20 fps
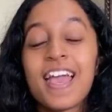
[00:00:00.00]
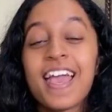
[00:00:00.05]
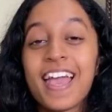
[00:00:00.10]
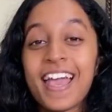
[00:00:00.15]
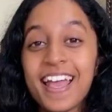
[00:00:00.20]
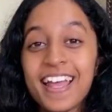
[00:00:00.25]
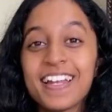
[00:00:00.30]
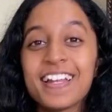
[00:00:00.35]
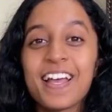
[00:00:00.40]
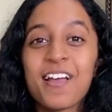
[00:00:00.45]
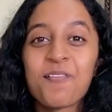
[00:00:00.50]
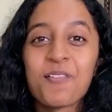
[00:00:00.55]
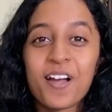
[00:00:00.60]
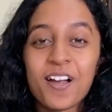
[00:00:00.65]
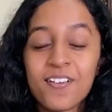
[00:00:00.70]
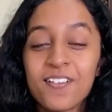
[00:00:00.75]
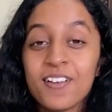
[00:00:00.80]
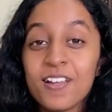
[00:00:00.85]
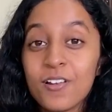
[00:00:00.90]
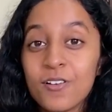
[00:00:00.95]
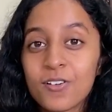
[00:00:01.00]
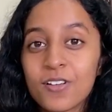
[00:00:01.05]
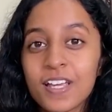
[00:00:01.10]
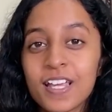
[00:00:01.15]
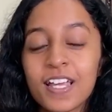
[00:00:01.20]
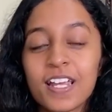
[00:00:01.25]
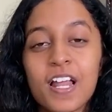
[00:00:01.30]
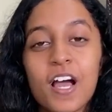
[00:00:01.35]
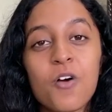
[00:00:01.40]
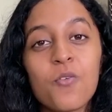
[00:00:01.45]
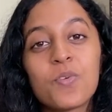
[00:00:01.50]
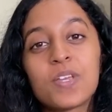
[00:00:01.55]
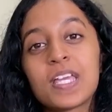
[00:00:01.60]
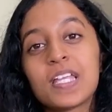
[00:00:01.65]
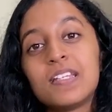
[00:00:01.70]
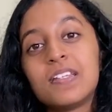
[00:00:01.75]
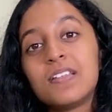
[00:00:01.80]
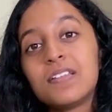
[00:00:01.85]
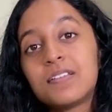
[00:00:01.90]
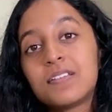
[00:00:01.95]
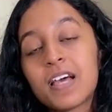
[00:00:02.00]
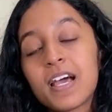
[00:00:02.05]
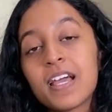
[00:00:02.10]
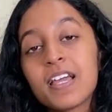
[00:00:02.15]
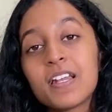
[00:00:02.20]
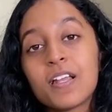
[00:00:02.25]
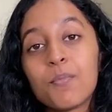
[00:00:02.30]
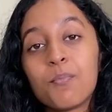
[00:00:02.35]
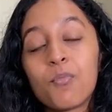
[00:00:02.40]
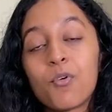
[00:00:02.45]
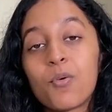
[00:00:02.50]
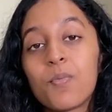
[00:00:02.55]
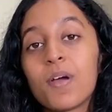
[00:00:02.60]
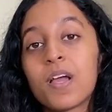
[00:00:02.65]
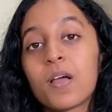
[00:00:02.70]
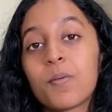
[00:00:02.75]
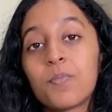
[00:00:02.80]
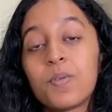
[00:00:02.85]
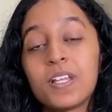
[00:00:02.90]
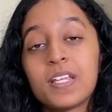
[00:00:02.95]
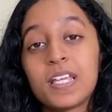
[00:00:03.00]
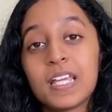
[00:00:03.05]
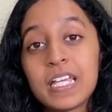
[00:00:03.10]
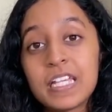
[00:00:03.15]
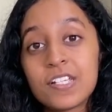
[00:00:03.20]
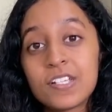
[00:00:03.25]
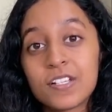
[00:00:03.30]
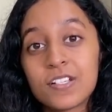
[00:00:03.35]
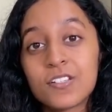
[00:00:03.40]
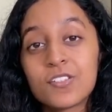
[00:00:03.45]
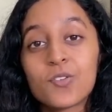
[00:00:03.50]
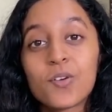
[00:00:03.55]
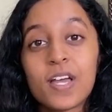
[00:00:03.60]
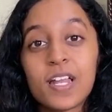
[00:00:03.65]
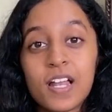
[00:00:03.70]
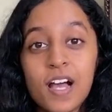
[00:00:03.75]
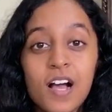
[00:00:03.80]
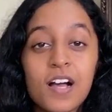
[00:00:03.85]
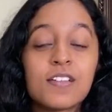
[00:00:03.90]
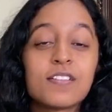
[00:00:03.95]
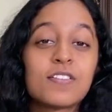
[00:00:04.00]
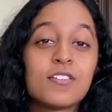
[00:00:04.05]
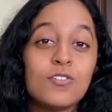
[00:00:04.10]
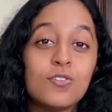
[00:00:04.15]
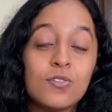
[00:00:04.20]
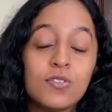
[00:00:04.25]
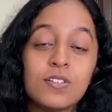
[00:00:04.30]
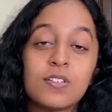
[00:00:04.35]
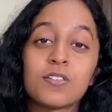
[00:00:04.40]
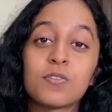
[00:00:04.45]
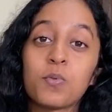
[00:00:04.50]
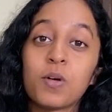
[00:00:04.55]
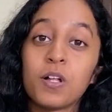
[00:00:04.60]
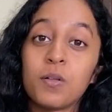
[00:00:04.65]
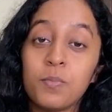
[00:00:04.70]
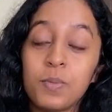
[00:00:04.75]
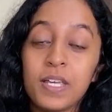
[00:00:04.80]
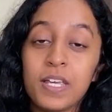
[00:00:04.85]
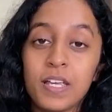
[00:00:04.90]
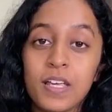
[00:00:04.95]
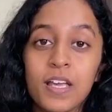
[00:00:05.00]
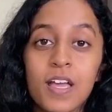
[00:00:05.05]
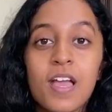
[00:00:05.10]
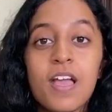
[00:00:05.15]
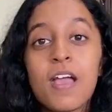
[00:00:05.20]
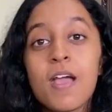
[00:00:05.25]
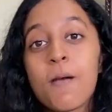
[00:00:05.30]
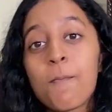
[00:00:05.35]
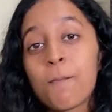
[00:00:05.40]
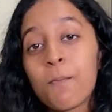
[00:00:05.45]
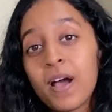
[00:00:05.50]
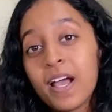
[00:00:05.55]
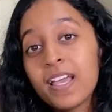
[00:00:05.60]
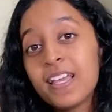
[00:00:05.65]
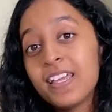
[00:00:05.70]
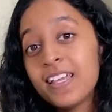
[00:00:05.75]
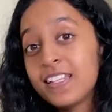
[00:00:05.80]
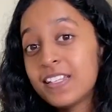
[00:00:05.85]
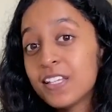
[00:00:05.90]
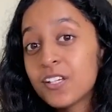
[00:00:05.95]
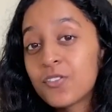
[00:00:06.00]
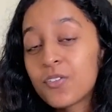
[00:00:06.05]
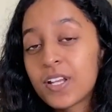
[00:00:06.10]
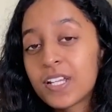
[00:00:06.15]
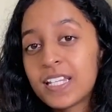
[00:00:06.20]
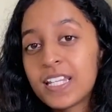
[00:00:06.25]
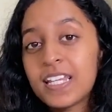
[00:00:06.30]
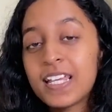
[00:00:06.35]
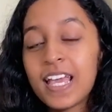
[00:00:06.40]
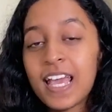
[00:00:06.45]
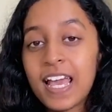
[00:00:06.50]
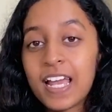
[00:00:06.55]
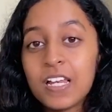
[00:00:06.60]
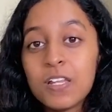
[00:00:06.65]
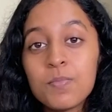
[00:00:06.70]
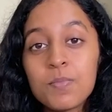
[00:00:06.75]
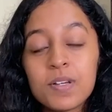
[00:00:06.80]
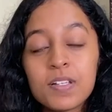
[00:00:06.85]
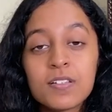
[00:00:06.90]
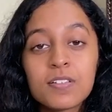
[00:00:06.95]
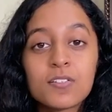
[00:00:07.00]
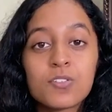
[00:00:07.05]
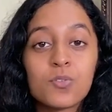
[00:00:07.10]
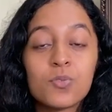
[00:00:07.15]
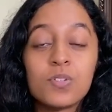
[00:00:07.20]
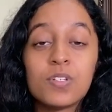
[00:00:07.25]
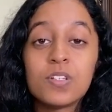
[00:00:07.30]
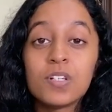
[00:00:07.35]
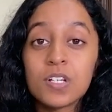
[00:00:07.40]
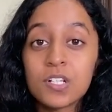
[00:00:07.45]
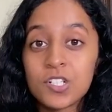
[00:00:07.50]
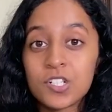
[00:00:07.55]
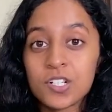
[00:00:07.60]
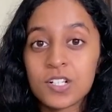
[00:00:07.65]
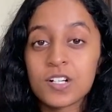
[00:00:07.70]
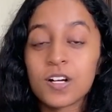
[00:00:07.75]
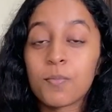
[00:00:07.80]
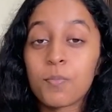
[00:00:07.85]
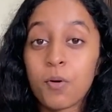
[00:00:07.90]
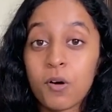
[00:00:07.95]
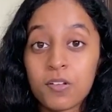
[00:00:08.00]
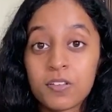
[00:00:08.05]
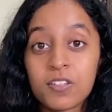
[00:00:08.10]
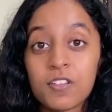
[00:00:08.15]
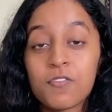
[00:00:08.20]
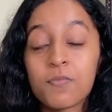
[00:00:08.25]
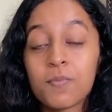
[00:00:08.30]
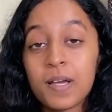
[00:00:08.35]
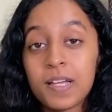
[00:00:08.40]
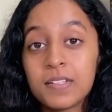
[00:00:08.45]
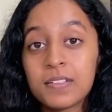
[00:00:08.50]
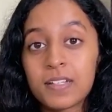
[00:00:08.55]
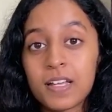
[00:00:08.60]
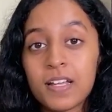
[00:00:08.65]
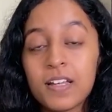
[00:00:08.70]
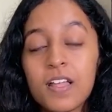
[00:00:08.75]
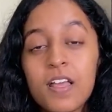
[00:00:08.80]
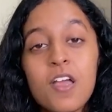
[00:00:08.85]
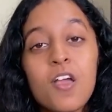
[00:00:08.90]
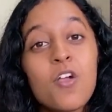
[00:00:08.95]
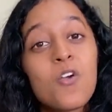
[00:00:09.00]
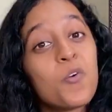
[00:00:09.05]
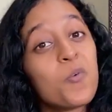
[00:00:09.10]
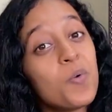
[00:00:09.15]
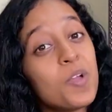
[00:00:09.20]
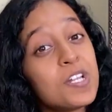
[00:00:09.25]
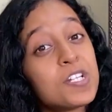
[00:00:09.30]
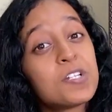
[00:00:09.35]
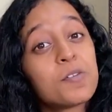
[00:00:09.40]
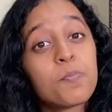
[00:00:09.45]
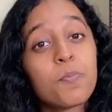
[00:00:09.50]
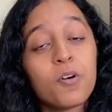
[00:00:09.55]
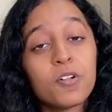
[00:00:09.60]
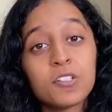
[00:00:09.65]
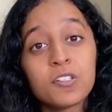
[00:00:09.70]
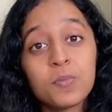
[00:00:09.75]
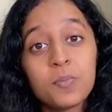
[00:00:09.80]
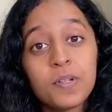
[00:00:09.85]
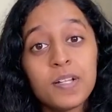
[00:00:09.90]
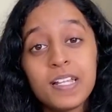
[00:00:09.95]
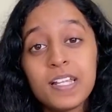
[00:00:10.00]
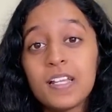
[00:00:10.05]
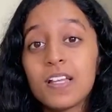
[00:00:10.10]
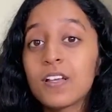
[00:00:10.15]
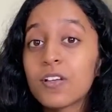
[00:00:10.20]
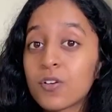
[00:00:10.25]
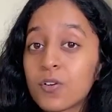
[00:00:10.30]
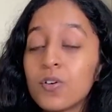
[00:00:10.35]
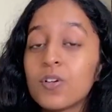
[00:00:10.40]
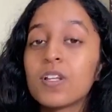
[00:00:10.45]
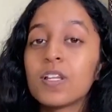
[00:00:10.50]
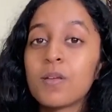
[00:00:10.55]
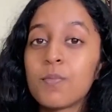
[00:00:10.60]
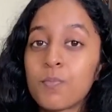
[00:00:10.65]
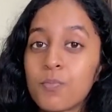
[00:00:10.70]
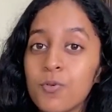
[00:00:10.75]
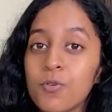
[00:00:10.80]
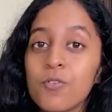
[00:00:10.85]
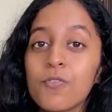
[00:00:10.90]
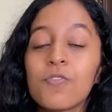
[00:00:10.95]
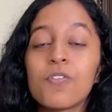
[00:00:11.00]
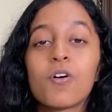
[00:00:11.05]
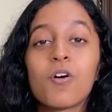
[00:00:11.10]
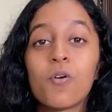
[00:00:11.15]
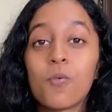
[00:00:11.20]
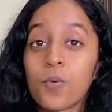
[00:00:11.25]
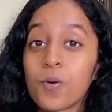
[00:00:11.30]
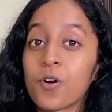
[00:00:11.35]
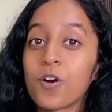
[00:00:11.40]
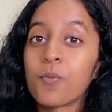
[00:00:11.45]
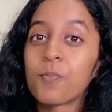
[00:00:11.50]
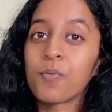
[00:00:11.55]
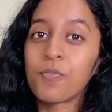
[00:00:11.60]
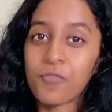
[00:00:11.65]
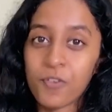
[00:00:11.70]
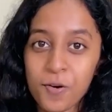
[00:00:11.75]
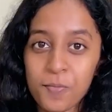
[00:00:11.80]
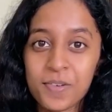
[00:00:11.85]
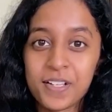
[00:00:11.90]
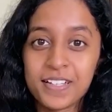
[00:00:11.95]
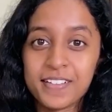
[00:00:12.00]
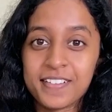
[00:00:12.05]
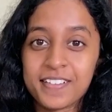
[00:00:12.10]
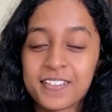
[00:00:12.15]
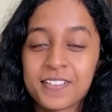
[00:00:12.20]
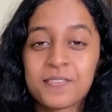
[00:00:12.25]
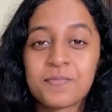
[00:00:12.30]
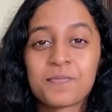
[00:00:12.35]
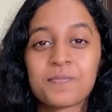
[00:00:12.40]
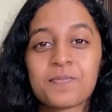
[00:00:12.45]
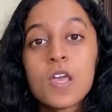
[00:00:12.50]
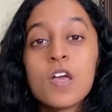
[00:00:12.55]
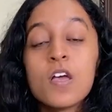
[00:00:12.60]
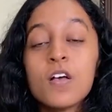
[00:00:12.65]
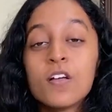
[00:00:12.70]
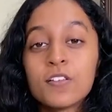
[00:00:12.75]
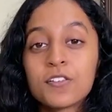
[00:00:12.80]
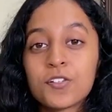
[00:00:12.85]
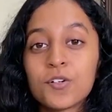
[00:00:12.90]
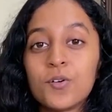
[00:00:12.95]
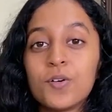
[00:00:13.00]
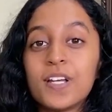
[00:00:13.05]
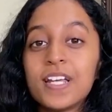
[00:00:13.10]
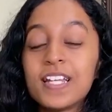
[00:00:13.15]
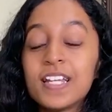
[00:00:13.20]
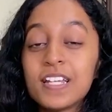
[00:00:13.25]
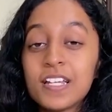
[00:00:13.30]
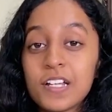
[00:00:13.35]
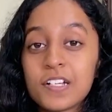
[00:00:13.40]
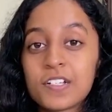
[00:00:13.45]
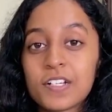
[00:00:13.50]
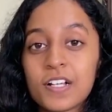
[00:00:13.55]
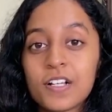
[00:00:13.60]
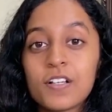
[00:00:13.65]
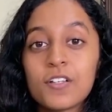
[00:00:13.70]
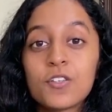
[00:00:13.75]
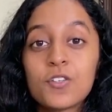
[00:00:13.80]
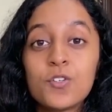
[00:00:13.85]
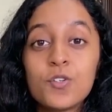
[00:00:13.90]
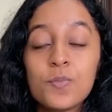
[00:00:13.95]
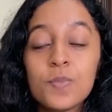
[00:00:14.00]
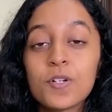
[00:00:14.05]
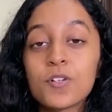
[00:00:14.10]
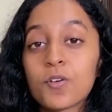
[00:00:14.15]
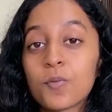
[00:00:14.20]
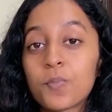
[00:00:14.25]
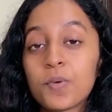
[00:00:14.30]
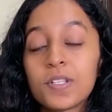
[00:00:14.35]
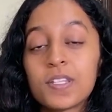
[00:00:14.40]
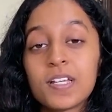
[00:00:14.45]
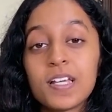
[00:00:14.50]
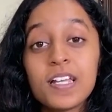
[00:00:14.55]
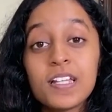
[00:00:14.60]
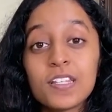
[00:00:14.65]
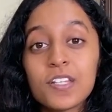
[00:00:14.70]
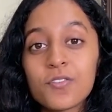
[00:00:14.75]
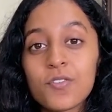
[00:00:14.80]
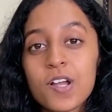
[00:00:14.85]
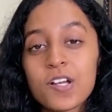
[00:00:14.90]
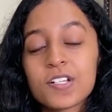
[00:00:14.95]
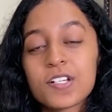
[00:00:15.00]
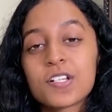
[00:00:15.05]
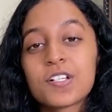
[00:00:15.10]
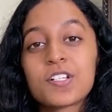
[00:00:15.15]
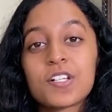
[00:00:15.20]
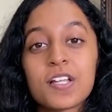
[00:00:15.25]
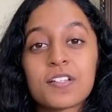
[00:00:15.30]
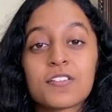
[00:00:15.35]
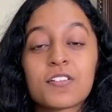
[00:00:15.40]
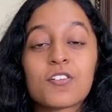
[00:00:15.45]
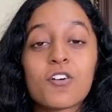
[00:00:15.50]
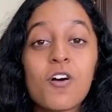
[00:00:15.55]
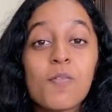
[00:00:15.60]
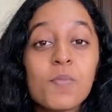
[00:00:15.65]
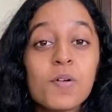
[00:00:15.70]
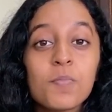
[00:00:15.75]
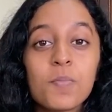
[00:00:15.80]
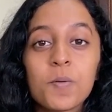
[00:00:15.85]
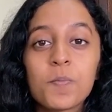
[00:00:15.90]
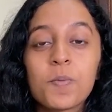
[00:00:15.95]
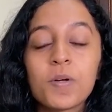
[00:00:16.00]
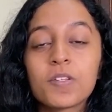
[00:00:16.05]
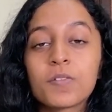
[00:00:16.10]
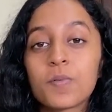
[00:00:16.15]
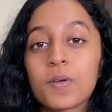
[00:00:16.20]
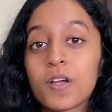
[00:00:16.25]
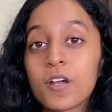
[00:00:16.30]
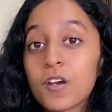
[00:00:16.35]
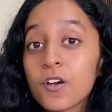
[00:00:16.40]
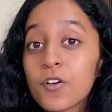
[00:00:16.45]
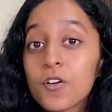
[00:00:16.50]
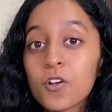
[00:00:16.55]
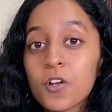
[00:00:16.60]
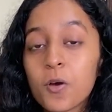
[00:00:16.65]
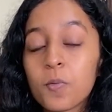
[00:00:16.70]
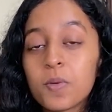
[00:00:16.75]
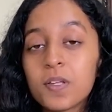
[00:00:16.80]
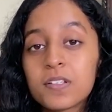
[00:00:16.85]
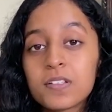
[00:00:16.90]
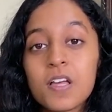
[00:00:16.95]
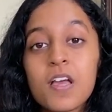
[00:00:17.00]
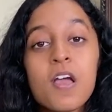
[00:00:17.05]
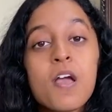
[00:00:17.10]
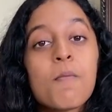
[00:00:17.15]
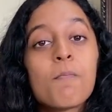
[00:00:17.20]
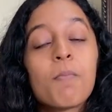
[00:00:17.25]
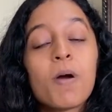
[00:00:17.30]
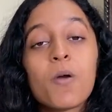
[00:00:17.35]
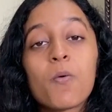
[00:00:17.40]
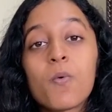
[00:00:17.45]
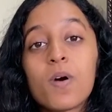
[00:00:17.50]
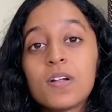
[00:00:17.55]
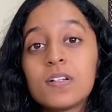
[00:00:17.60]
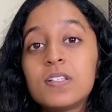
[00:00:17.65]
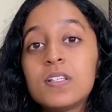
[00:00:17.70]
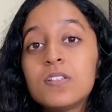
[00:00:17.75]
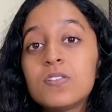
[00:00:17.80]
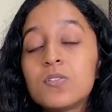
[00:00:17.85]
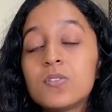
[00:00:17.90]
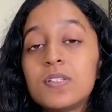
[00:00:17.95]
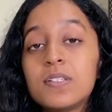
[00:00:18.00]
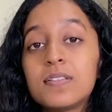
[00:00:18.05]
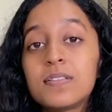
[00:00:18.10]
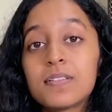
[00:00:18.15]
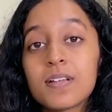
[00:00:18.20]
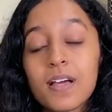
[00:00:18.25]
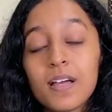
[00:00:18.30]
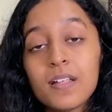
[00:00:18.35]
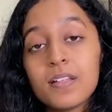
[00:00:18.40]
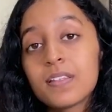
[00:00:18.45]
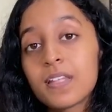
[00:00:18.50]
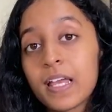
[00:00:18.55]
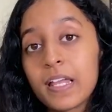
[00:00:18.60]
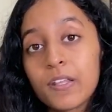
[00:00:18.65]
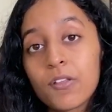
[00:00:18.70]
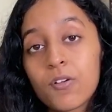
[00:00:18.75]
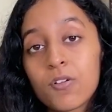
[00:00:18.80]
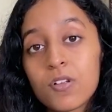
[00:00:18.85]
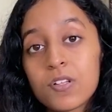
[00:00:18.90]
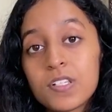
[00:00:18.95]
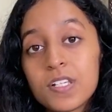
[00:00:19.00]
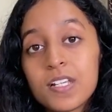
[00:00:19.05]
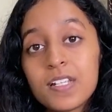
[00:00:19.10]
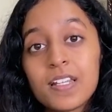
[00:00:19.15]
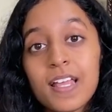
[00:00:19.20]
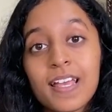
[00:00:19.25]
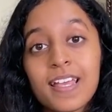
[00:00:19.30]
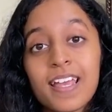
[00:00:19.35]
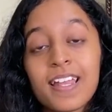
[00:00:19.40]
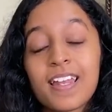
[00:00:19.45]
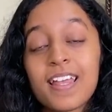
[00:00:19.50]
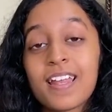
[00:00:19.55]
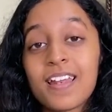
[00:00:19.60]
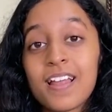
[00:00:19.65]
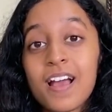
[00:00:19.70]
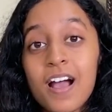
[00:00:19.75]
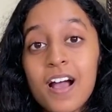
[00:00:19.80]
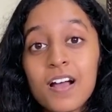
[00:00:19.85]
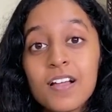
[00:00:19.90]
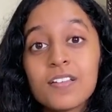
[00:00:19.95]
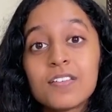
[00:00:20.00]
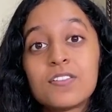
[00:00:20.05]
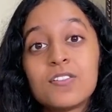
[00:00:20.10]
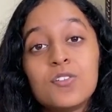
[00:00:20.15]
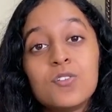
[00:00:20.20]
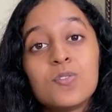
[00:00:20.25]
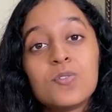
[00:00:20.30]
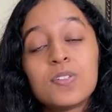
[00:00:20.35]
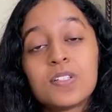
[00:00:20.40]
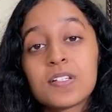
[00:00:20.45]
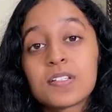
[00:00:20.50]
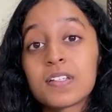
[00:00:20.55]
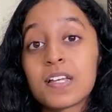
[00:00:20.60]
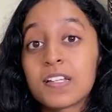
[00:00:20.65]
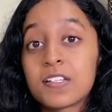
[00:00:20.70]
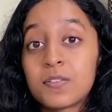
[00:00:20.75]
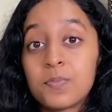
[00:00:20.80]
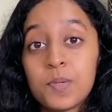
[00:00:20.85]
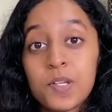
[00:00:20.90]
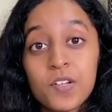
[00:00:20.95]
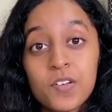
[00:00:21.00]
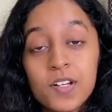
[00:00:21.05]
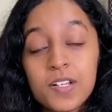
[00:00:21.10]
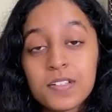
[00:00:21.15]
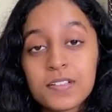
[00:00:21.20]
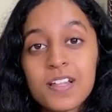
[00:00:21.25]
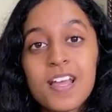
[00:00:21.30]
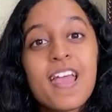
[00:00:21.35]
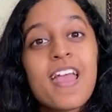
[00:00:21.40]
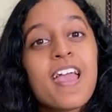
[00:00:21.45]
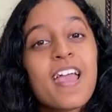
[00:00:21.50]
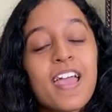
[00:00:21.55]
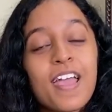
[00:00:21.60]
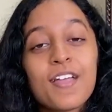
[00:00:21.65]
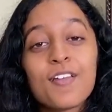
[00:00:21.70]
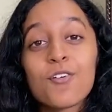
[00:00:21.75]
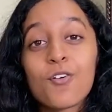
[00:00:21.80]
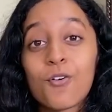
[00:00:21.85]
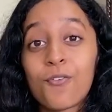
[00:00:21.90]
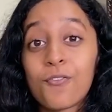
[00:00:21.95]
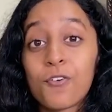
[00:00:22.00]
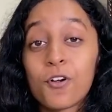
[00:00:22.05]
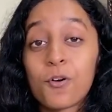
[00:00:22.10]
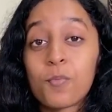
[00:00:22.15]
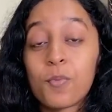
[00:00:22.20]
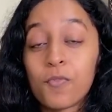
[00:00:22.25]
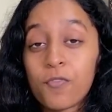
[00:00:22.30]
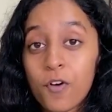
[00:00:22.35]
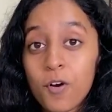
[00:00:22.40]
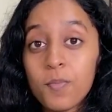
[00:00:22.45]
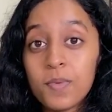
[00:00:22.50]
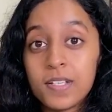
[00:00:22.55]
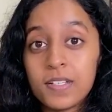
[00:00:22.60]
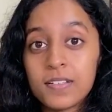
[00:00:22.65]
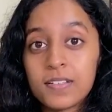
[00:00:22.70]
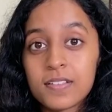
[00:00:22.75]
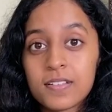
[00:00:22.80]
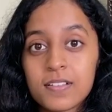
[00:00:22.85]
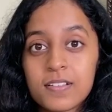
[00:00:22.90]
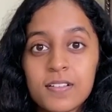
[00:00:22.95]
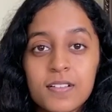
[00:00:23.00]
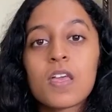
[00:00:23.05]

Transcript: And I'm currently looking at how we can design a mobile application to enhance the user's well-being by integrating elements to nurture a positive mindset, which possibly could improve overall performance. So, in a nutshell, human-computer interaction shares a common purpose with ergonomics by wanting to design technology that can enhance users' experience and overall performance.